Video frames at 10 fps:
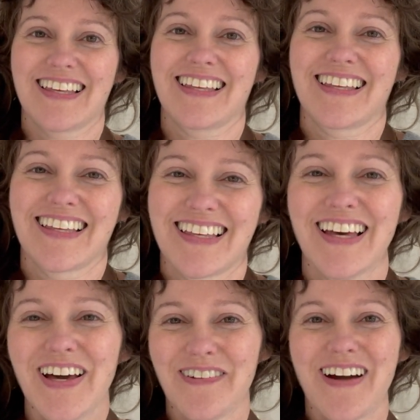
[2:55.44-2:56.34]

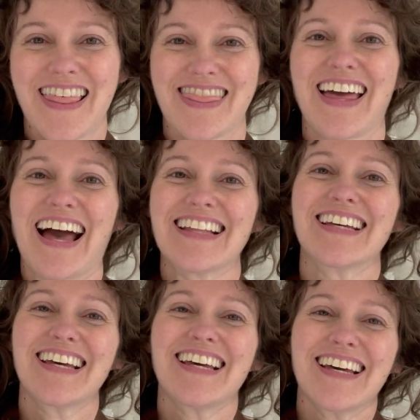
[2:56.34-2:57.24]
with that.
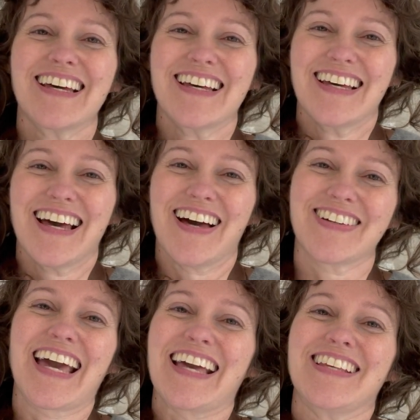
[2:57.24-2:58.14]
Okay,